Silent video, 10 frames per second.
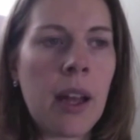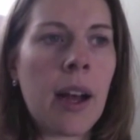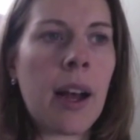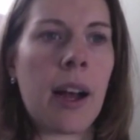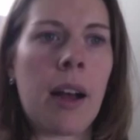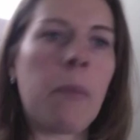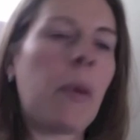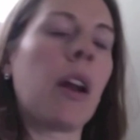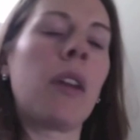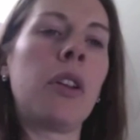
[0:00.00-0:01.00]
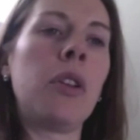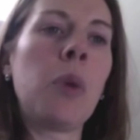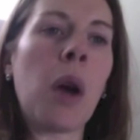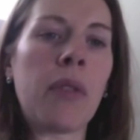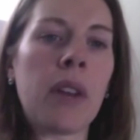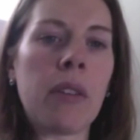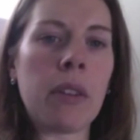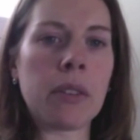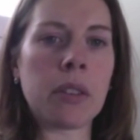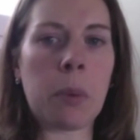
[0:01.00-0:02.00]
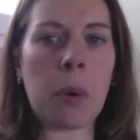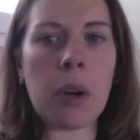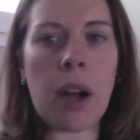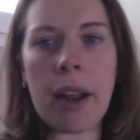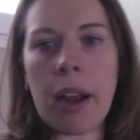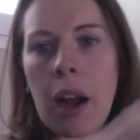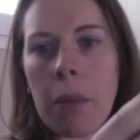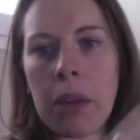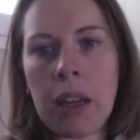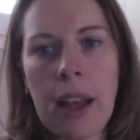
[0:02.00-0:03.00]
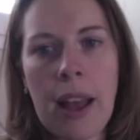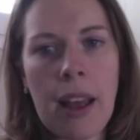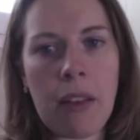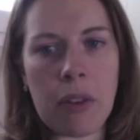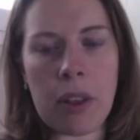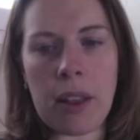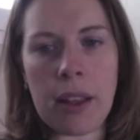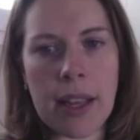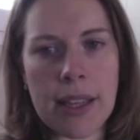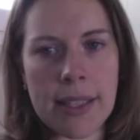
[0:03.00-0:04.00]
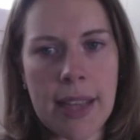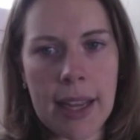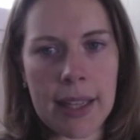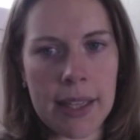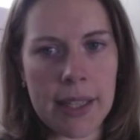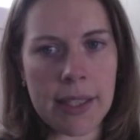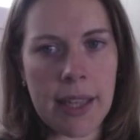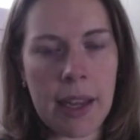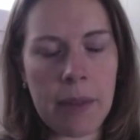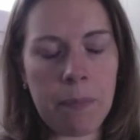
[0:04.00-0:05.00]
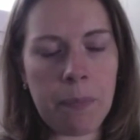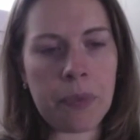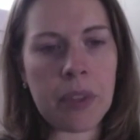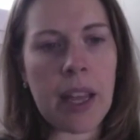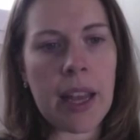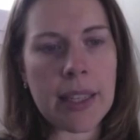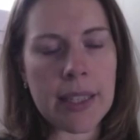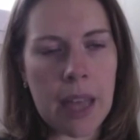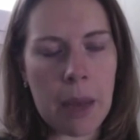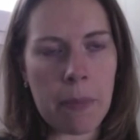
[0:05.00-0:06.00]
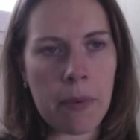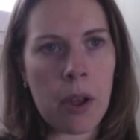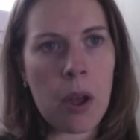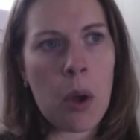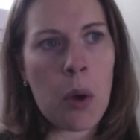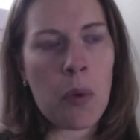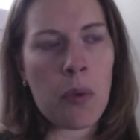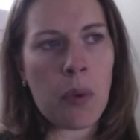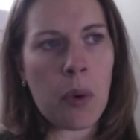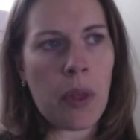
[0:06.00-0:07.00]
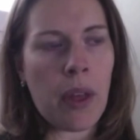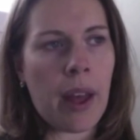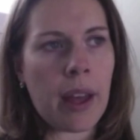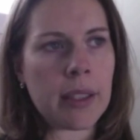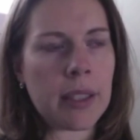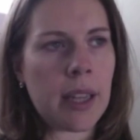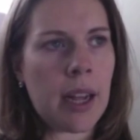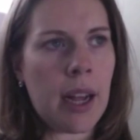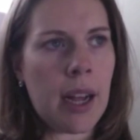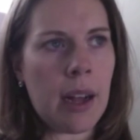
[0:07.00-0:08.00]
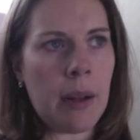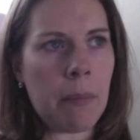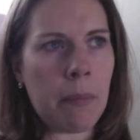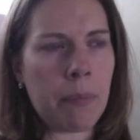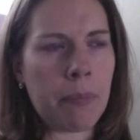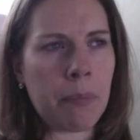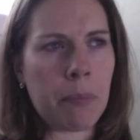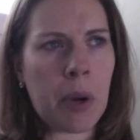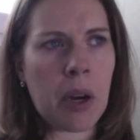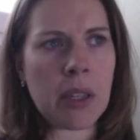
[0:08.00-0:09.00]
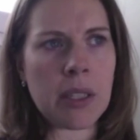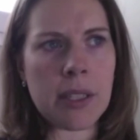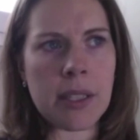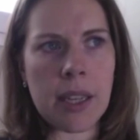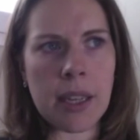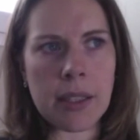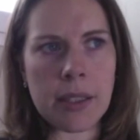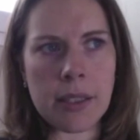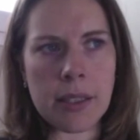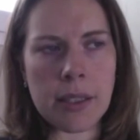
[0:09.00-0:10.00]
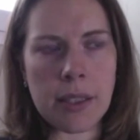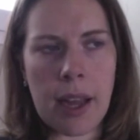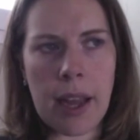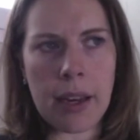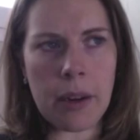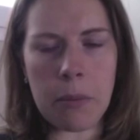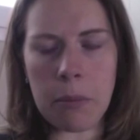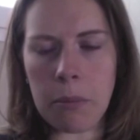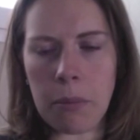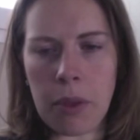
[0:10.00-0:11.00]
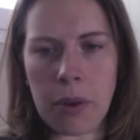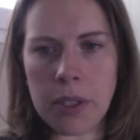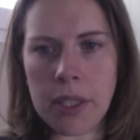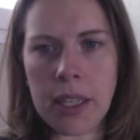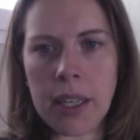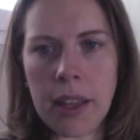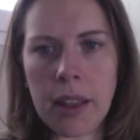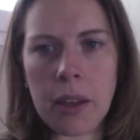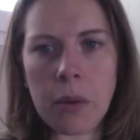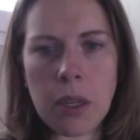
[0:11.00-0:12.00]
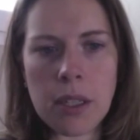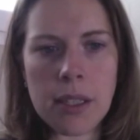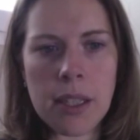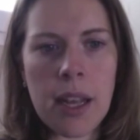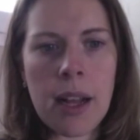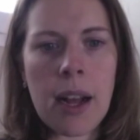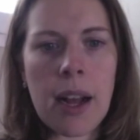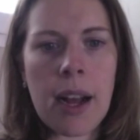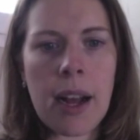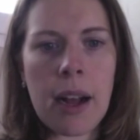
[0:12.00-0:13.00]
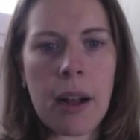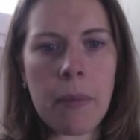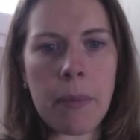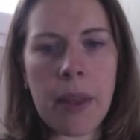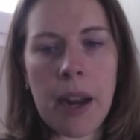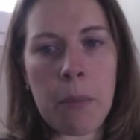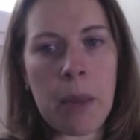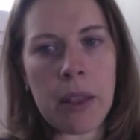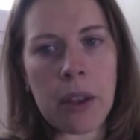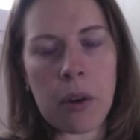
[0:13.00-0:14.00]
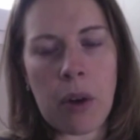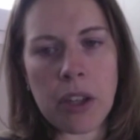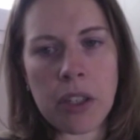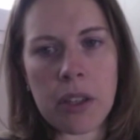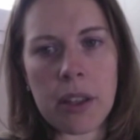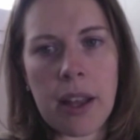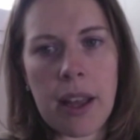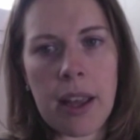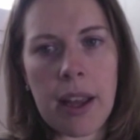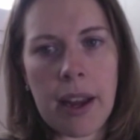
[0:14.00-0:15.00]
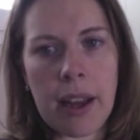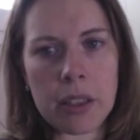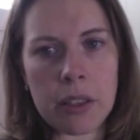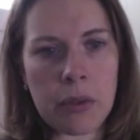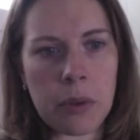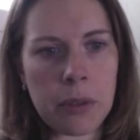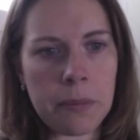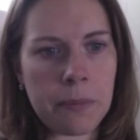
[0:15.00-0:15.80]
And on the new affidavit of support, I copied everything exactly the same, except for that Part 6, Item 13, I think it was, that I made the correction that they had asked for.